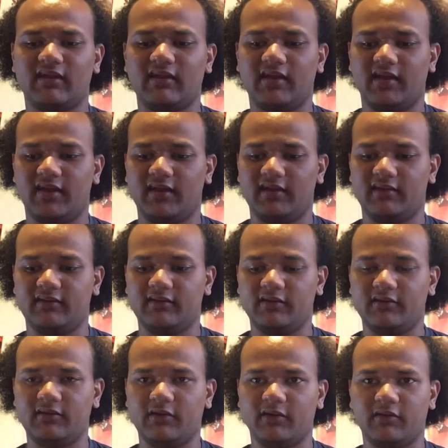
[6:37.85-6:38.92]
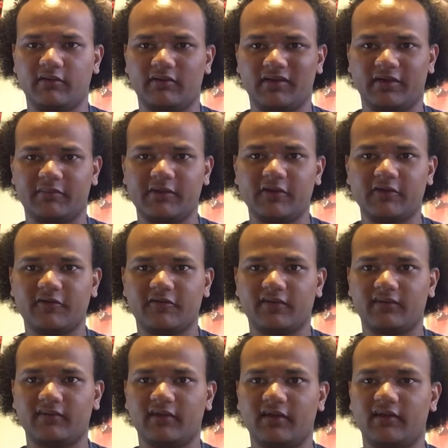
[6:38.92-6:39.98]
on computers
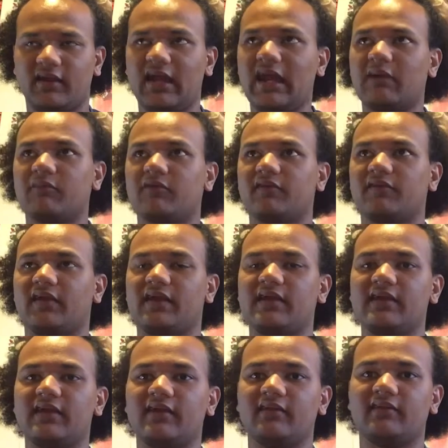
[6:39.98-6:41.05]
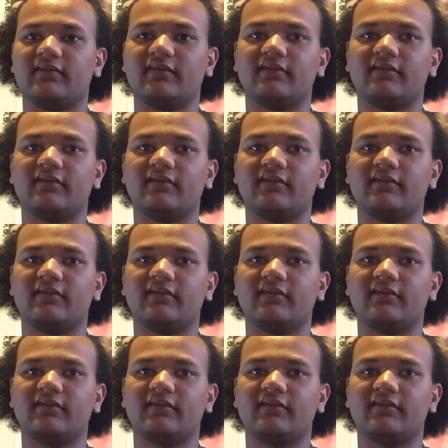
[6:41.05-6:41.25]
and on cameras that he